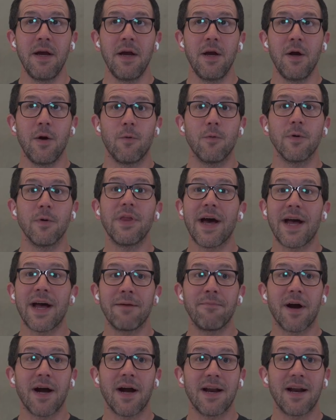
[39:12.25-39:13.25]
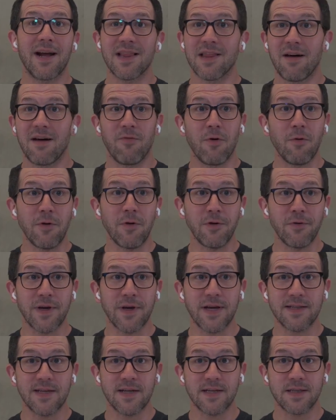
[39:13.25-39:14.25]
With that in mind, I love what we're
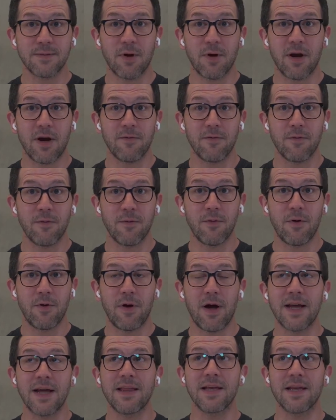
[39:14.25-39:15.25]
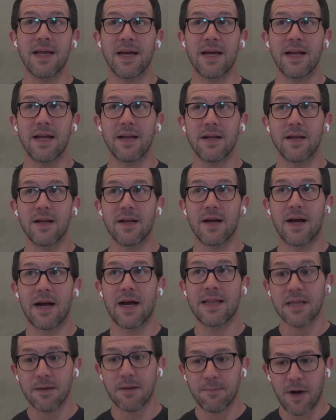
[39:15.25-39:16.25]
doing at Sounds Profitable. I think the
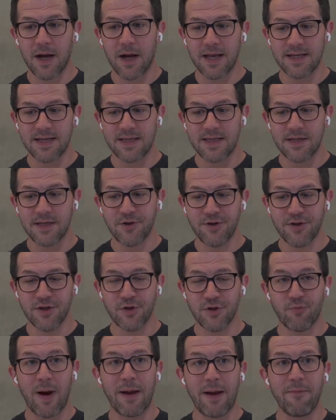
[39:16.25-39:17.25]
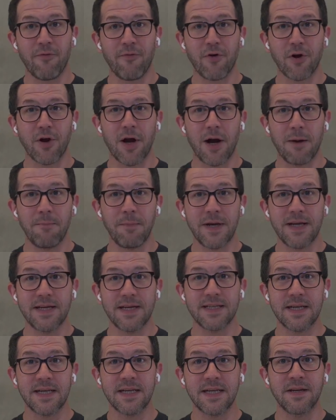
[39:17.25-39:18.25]
podcast industry is ripe for
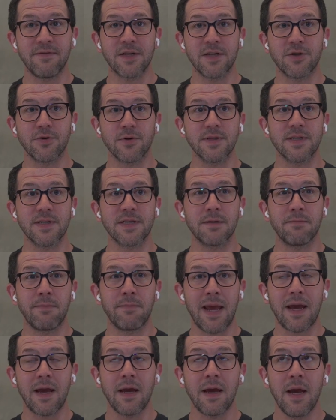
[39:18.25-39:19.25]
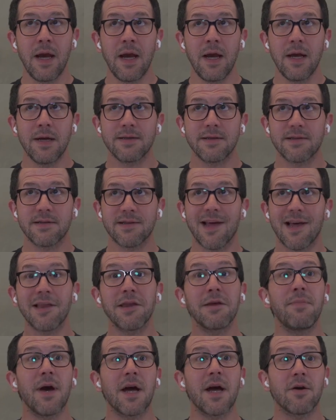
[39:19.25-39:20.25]
companies and individuals to make
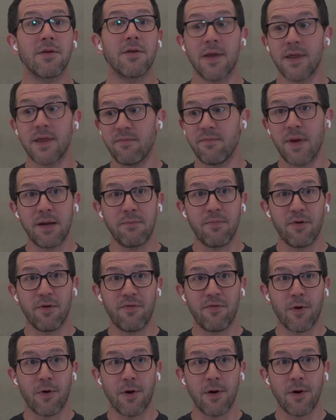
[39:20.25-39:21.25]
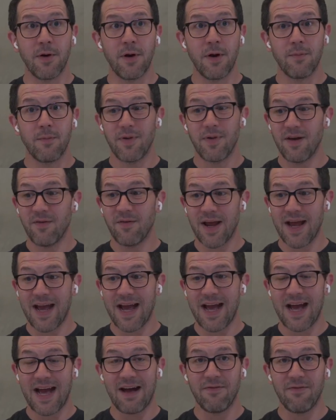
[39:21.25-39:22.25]
slightly better than they've made before, be able to
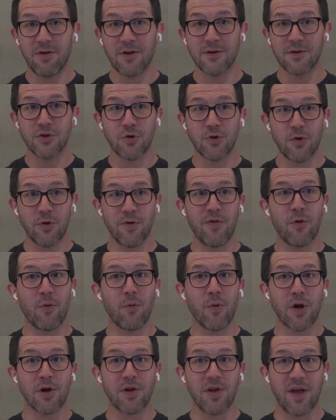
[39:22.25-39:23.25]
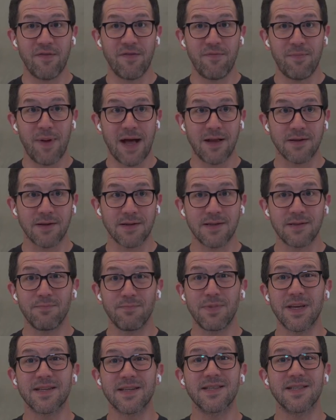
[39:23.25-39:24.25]
have control of their work-life balance,
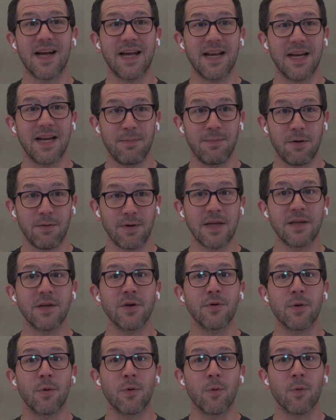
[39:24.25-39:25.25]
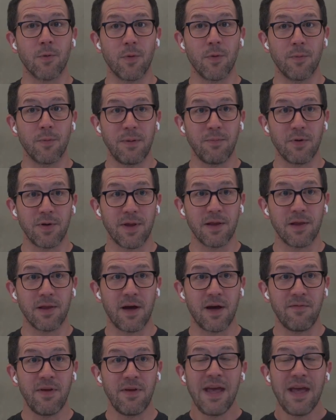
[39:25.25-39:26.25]
be excited about what they do and work with people they
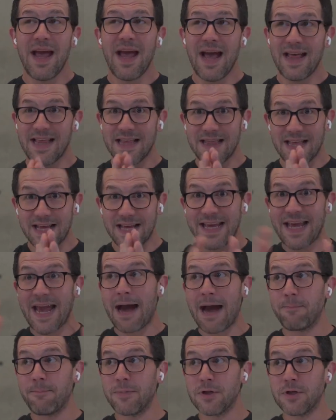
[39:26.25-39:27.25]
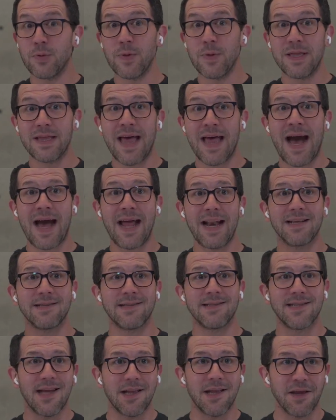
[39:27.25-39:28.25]
love. And then the gap between that and
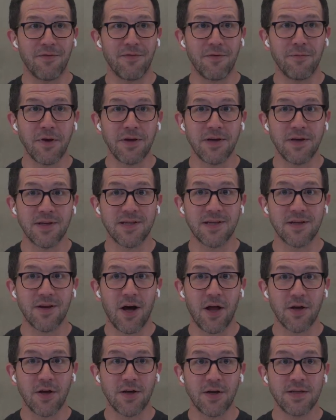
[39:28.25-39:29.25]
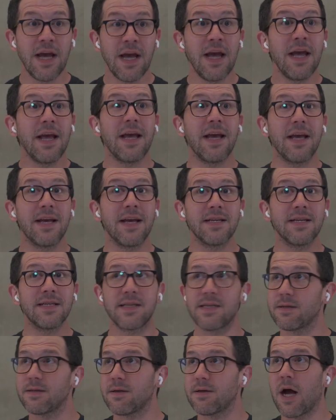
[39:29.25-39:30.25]
selling for millions of dollars
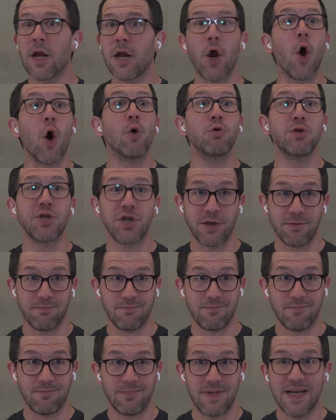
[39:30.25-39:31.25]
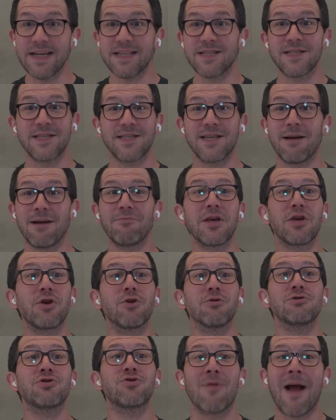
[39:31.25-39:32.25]
is an ocean. It's something
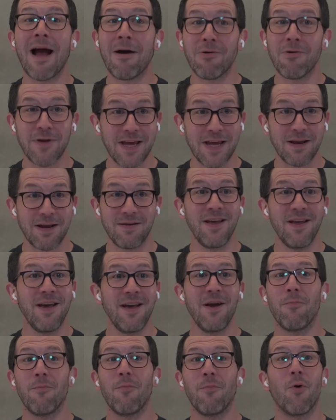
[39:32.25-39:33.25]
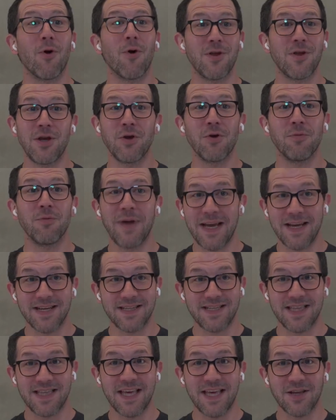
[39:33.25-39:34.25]
you'll drown in more than you'll make it
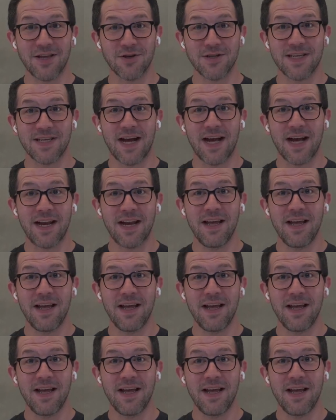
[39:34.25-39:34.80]
to the other side.